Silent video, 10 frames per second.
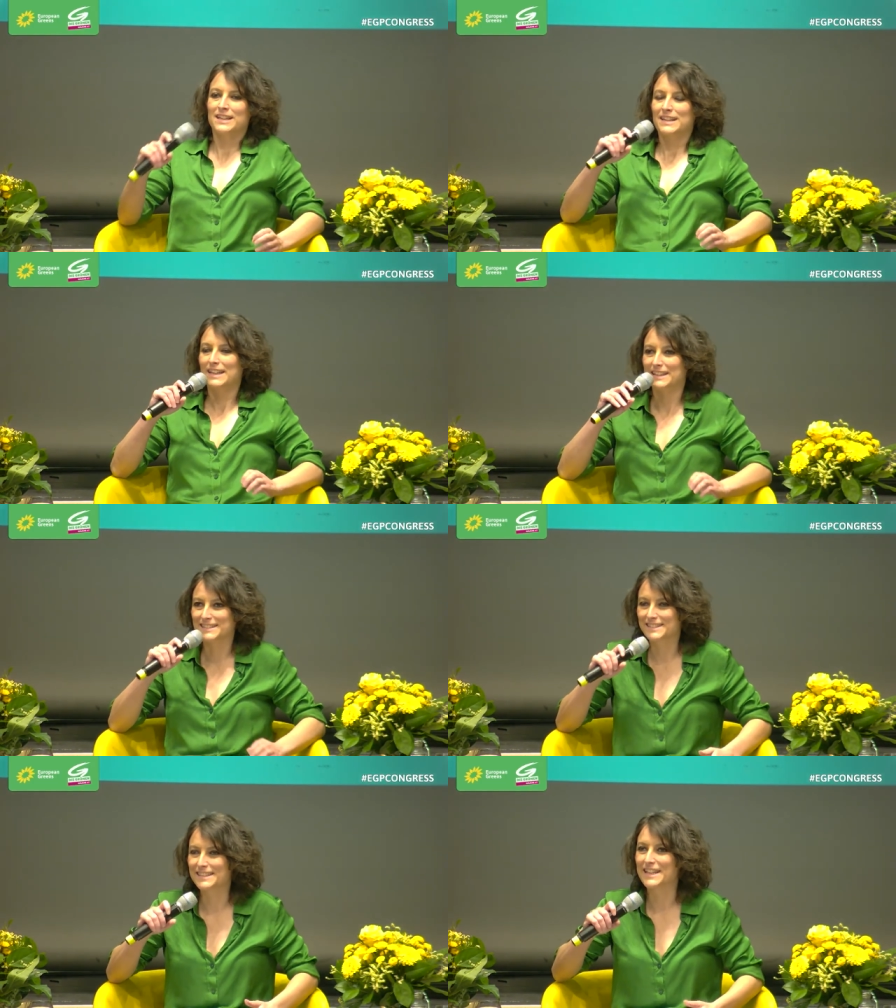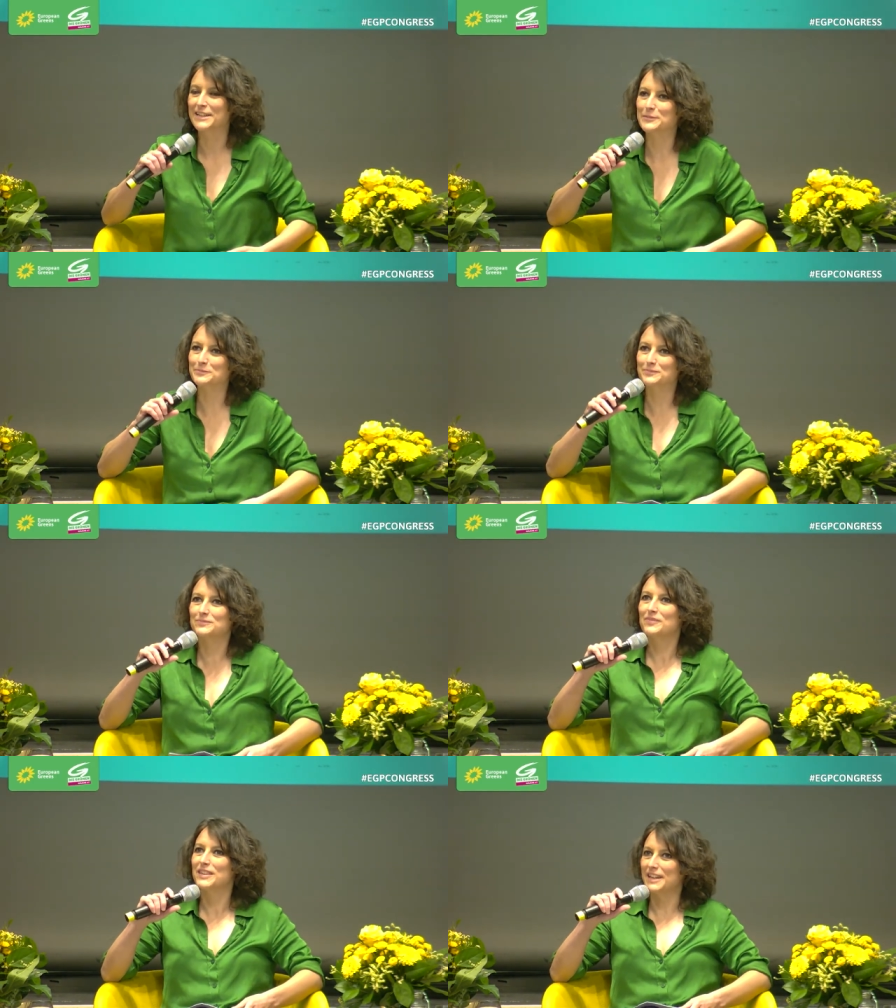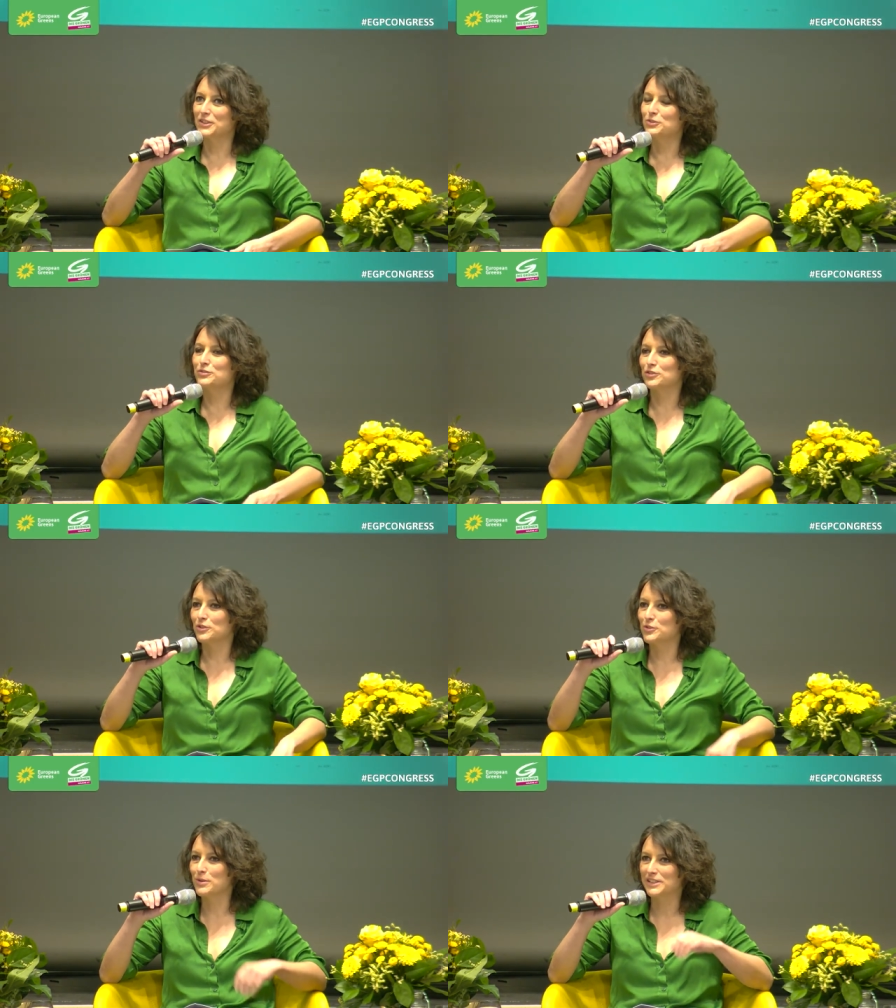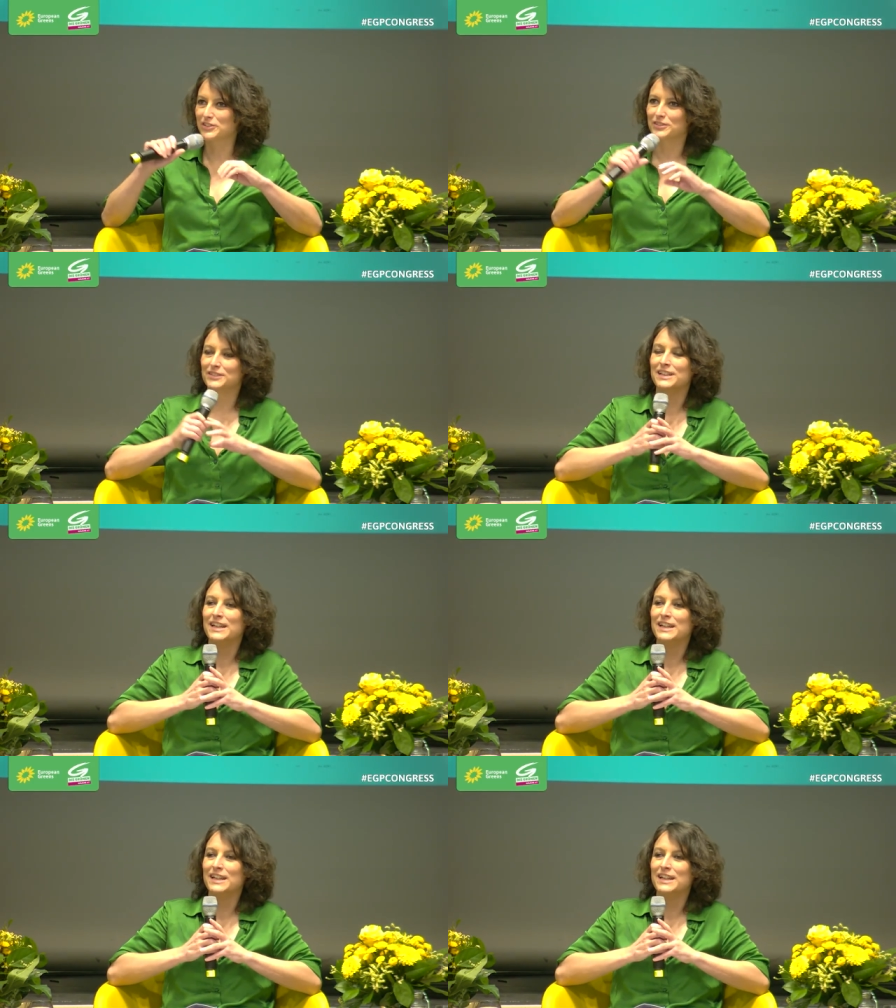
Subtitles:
Yes, thank you for the question.